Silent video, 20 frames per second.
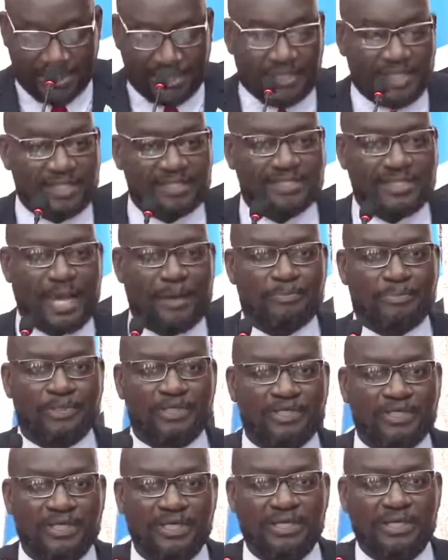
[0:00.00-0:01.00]
things
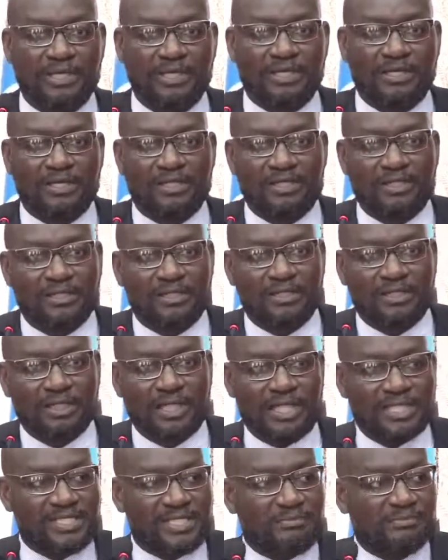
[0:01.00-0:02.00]
happen
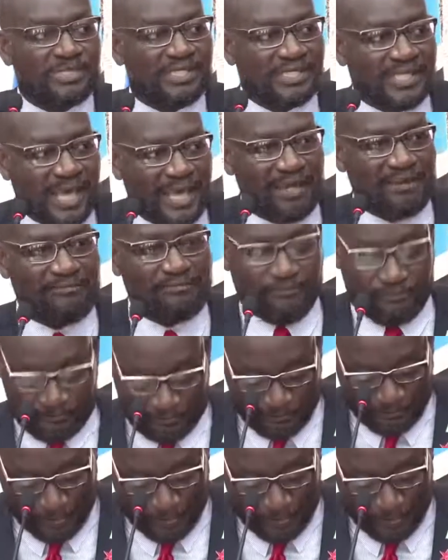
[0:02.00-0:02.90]
is himself